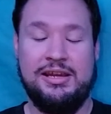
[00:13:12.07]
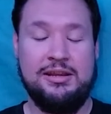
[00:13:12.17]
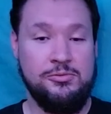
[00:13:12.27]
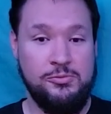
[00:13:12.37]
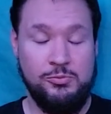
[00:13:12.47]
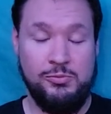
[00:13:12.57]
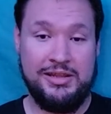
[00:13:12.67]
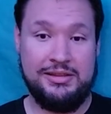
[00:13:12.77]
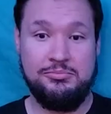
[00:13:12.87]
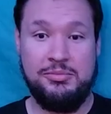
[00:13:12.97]
I
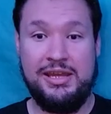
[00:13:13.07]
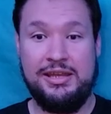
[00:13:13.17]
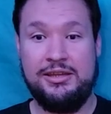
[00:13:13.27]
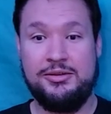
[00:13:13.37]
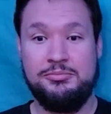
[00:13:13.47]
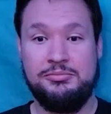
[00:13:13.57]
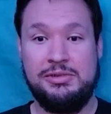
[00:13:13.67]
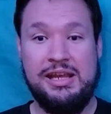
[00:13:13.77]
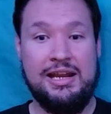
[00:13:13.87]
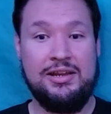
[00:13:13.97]
met him,
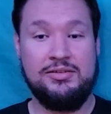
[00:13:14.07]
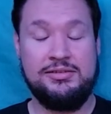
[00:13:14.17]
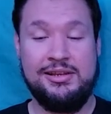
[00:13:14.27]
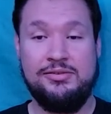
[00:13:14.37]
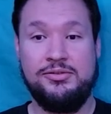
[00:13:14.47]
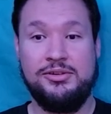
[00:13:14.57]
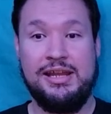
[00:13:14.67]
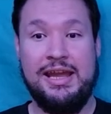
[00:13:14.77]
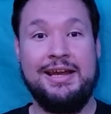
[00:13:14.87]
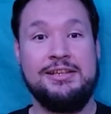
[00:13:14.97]
got a tank full of
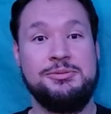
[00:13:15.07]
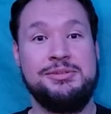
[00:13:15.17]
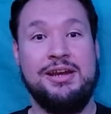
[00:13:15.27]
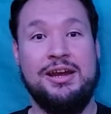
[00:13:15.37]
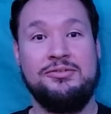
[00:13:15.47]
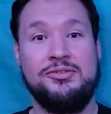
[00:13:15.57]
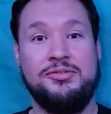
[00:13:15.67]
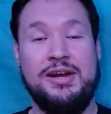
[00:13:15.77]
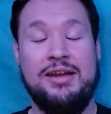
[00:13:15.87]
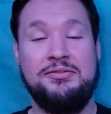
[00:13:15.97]
gas. We talked for
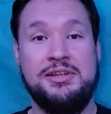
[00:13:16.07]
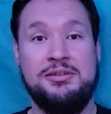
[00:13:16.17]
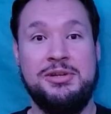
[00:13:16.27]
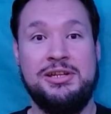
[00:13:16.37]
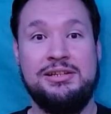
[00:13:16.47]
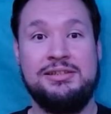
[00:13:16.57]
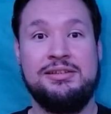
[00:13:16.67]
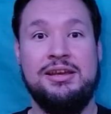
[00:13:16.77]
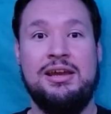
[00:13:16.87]
5-10 minutes.